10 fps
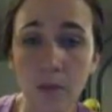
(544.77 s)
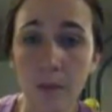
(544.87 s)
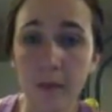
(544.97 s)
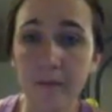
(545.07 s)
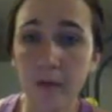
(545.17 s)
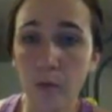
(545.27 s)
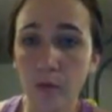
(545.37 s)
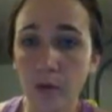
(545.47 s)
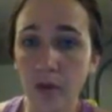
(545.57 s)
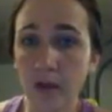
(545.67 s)
I feel
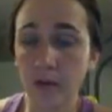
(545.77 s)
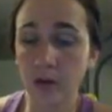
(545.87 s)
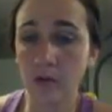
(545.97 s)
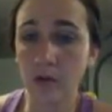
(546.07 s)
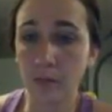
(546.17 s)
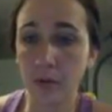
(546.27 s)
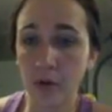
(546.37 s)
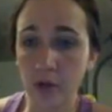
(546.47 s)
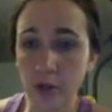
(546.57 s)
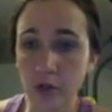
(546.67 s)
would really give the students a
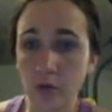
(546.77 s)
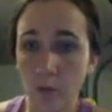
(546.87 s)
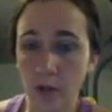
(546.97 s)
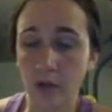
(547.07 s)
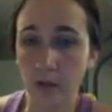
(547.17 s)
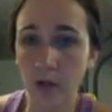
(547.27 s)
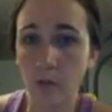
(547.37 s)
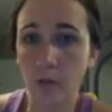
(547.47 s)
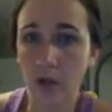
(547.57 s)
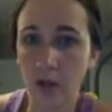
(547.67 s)
push to want to read
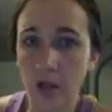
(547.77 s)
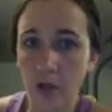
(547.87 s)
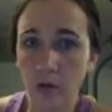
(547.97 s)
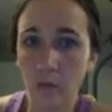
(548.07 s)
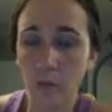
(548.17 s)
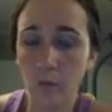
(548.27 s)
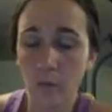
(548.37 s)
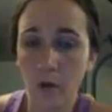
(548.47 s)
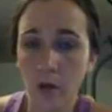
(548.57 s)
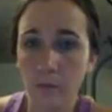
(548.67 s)
and would be
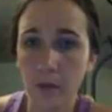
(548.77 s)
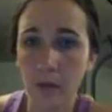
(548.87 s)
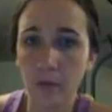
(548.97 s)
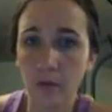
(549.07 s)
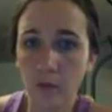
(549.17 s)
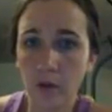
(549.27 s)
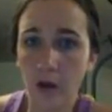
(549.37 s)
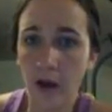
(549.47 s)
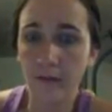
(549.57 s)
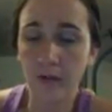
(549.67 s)
able to
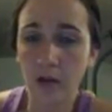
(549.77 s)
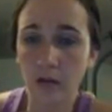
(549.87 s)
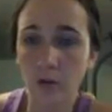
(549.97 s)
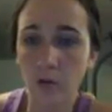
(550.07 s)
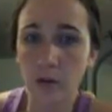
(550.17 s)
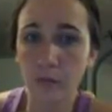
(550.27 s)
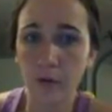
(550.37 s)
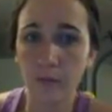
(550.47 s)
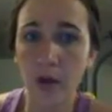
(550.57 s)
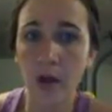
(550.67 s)
have the continuous
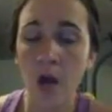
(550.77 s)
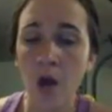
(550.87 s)
improvement.